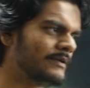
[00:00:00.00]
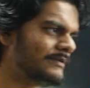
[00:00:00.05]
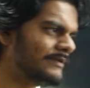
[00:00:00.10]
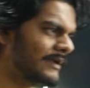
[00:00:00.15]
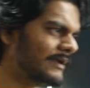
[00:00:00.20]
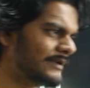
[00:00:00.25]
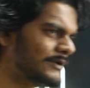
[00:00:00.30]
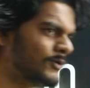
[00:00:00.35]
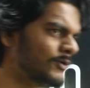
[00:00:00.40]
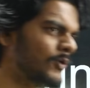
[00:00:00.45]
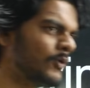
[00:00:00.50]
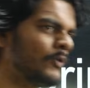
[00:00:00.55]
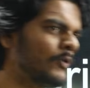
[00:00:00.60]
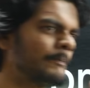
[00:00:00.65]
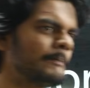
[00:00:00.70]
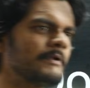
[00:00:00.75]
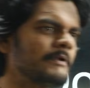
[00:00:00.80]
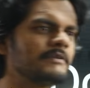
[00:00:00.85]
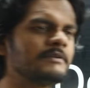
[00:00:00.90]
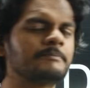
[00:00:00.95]
that you
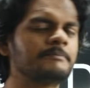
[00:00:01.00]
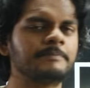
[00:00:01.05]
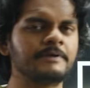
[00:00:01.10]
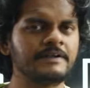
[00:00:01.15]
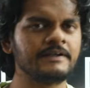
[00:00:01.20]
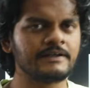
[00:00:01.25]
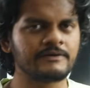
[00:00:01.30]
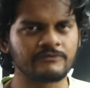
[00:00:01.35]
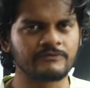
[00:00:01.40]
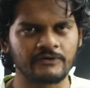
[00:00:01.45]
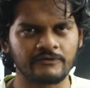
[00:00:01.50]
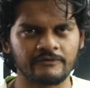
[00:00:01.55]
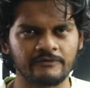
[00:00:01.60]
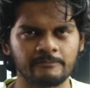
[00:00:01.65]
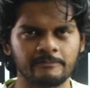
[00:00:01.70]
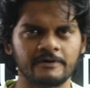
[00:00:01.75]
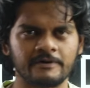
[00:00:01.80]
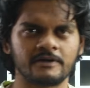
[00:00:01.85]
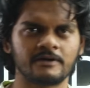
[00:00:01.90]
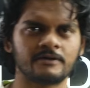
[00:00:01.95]
open the PDF of a
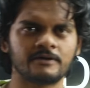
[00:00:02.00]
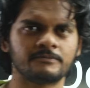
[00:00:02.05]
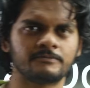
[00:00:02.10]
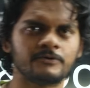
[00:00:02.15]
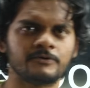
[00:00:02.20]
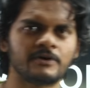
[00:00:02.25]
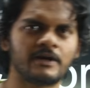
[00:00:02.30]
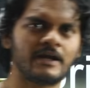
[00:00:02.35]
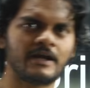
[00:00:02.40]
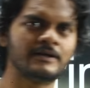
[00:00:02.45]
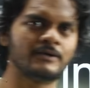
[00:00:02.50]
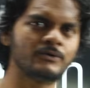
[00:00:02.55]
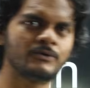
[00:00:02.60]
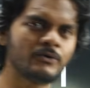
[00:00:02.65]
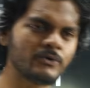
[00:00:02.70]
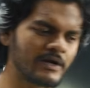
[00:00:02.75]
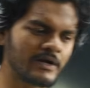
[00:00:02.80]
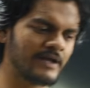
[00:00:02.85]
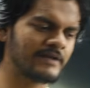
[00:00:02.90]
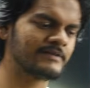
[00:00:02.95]
particular book and
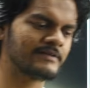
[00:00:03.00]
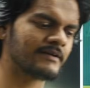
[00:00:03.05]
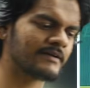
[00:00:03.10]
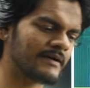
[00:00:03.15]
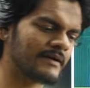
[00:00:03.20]
look at the